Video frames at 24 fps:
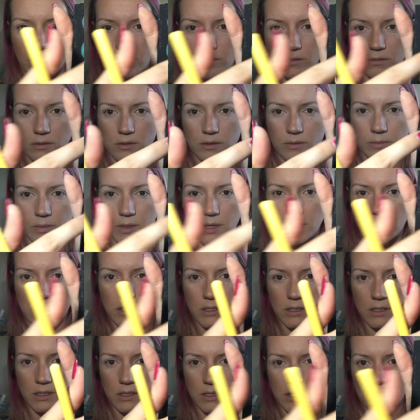goes,
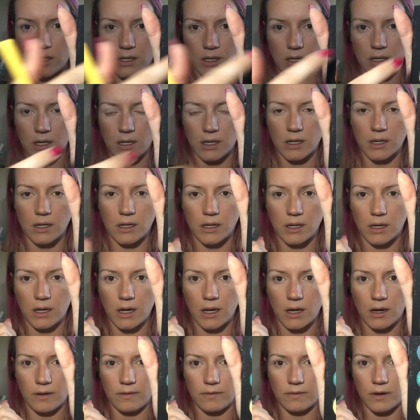but
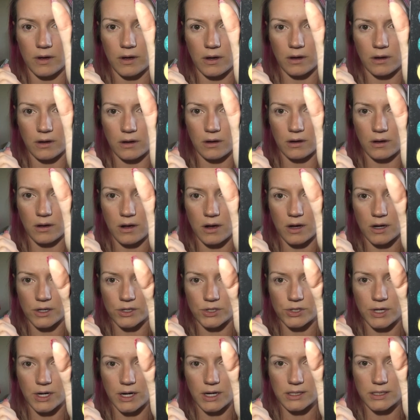kind of a
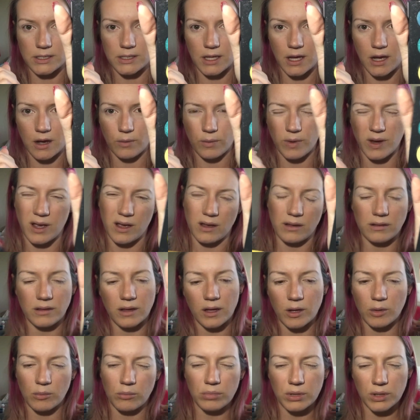contrast that way,
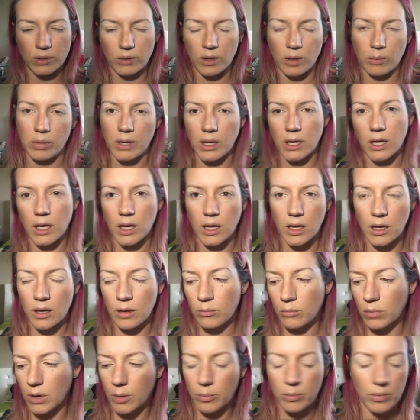like bluey, pinky,
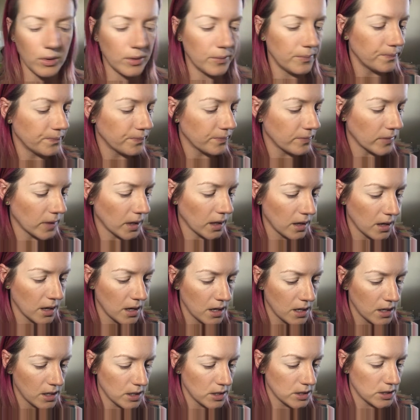purple.
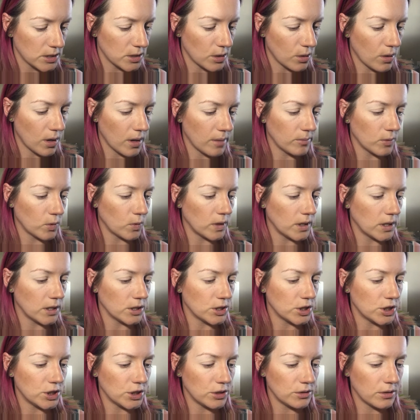So I'm going
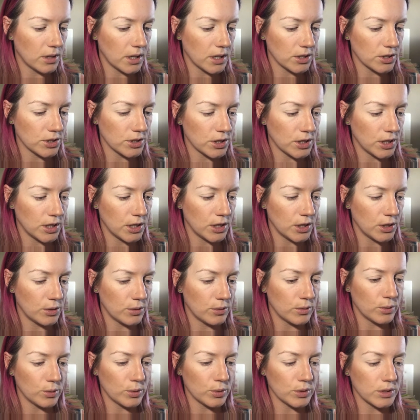to actually
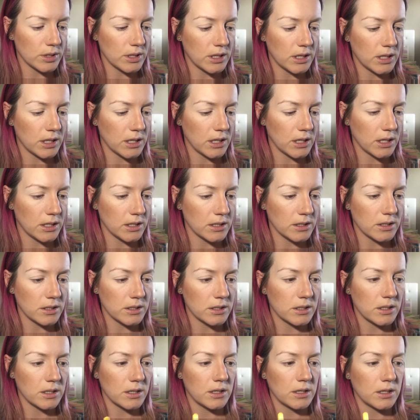use
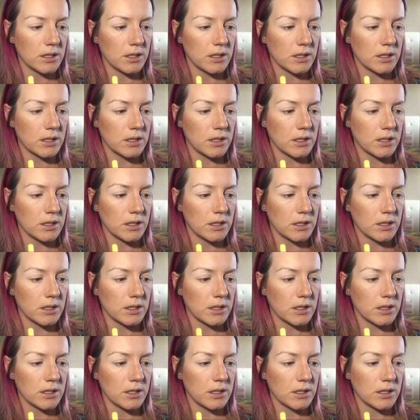this,